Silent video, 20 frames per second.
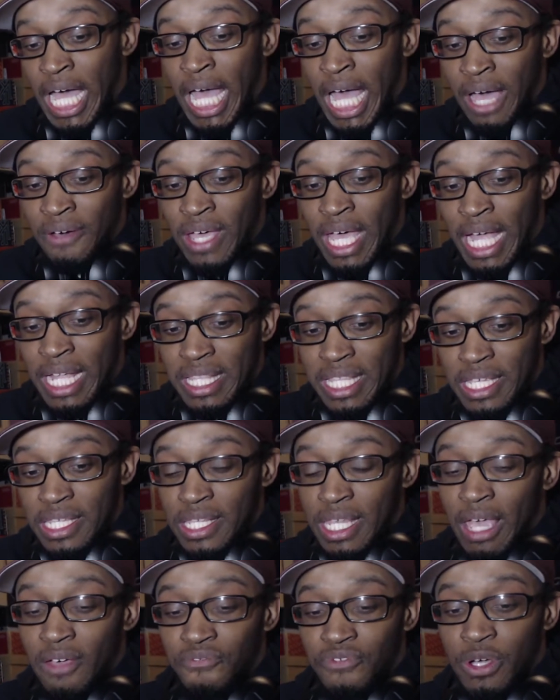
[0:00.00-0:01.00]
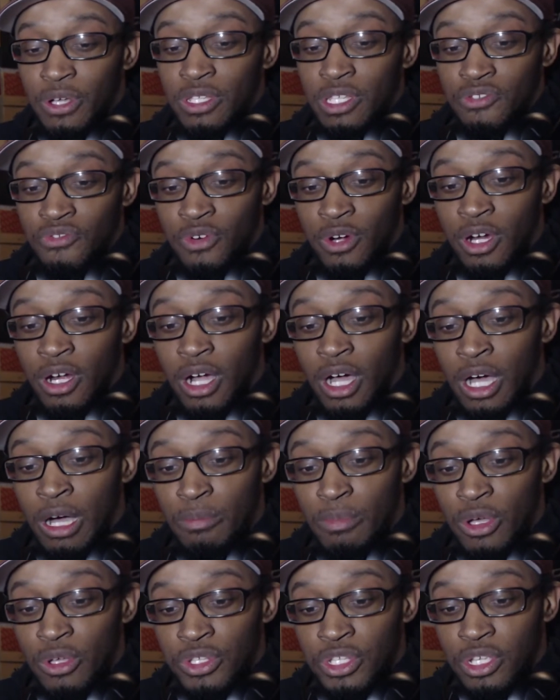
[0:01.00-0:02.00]
had these headphones for
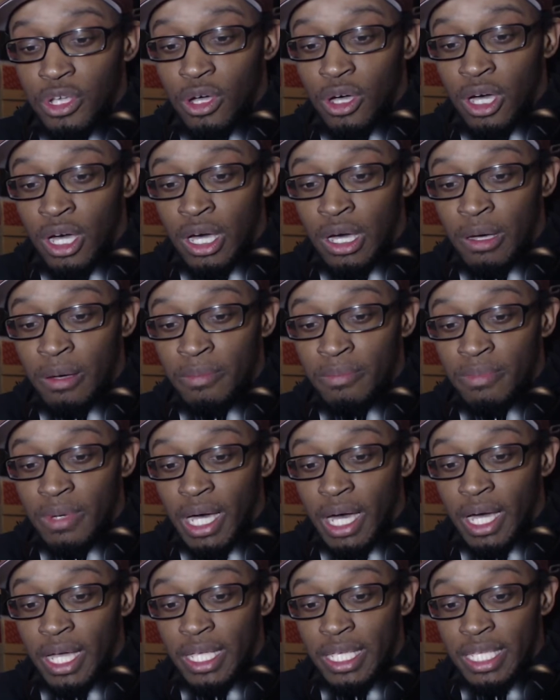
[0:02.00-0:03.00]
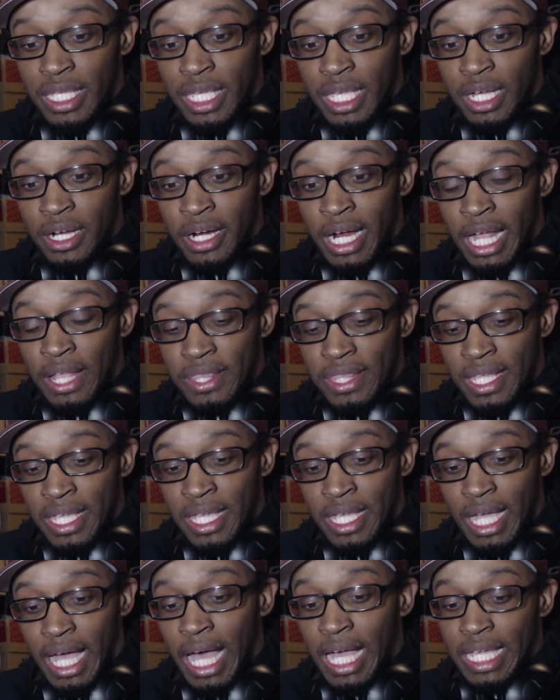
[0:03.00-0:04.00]
almost a year, I
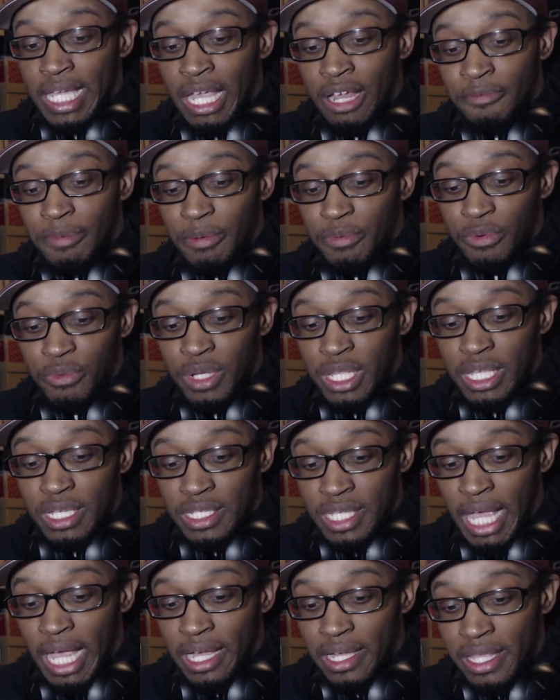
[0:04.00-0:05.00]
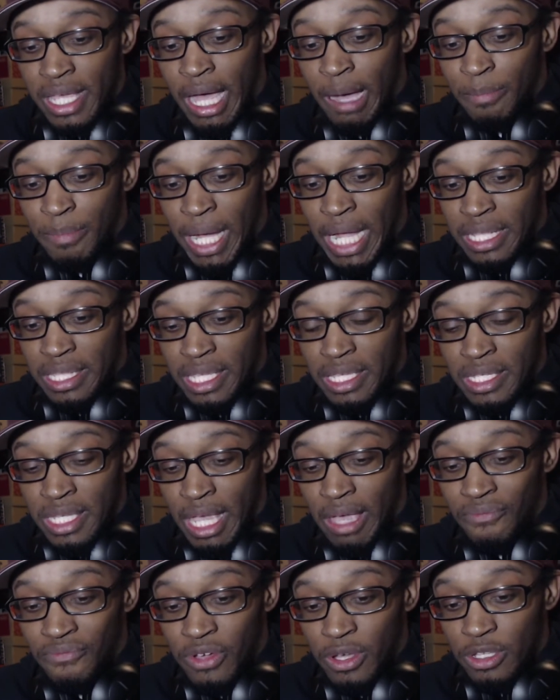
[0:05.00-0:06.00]
think. I can't remember when exactly I bought these
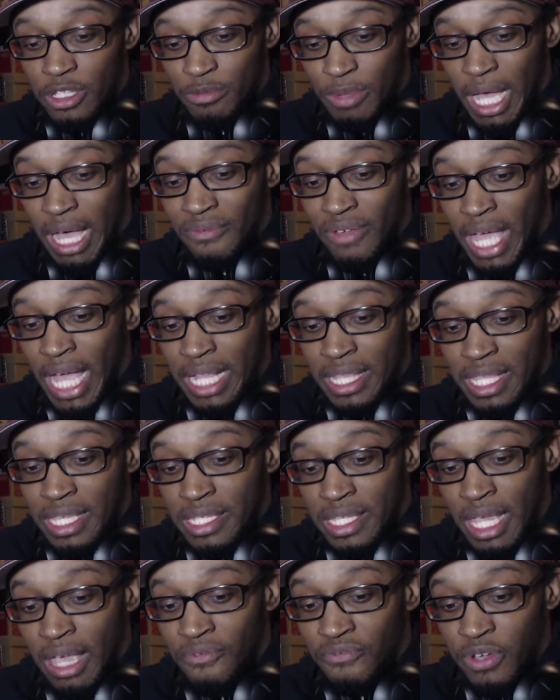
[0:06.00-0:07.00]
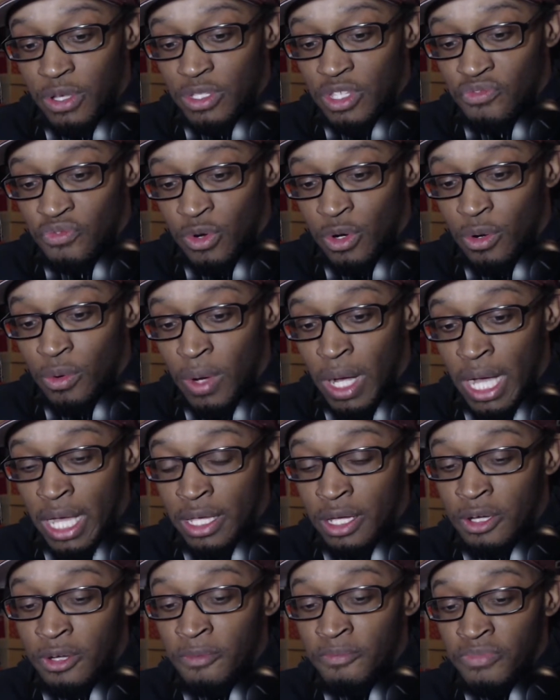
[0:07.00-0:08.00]
headphones, but I've had these headphones for a
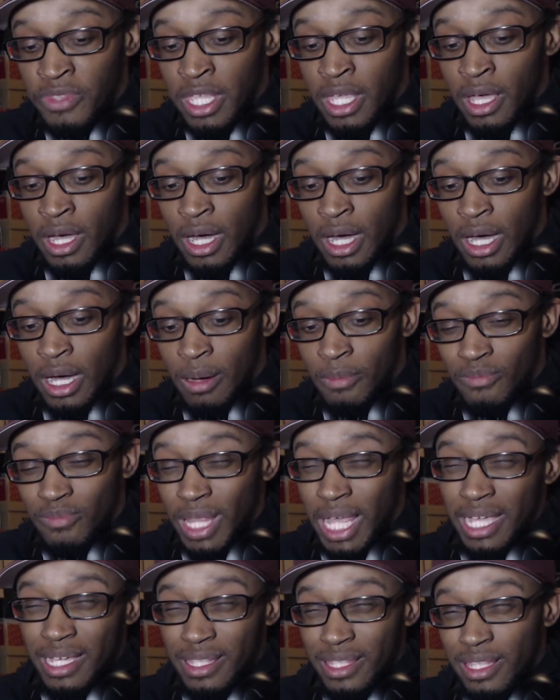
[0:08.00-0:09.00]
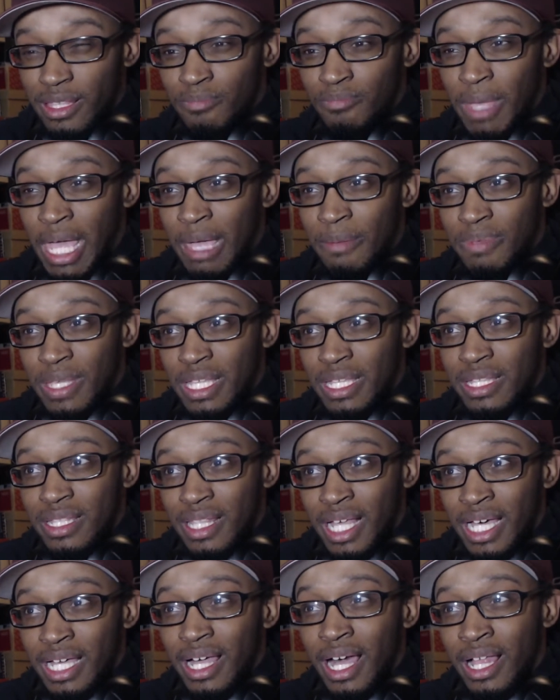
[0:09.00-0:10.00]
while. Like maybe
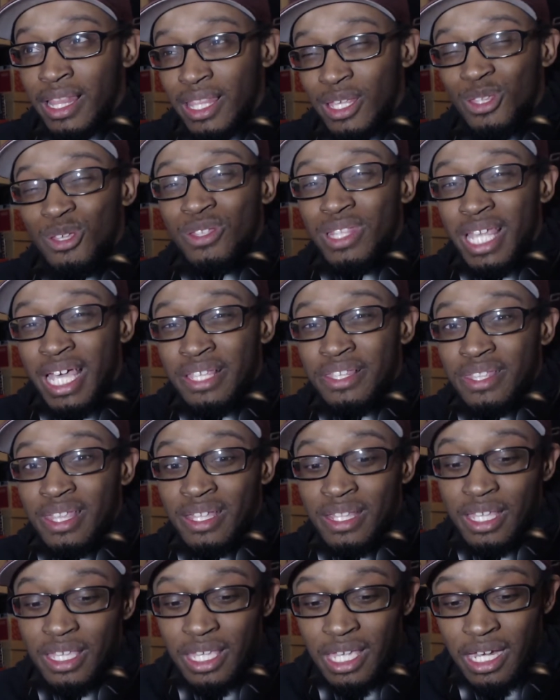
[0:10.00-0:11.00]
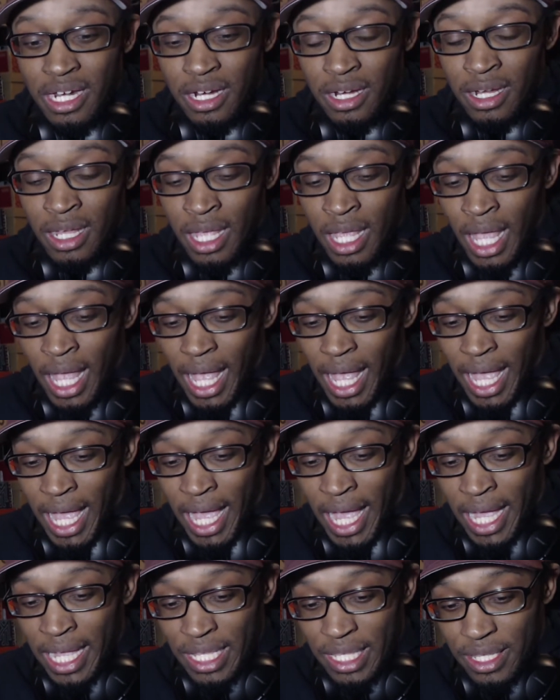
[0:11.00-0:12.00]
a little less than a year.
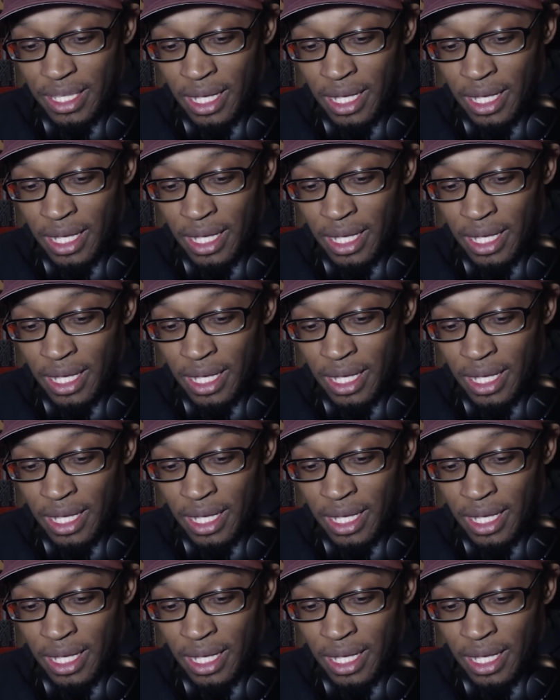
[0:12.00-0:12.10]
And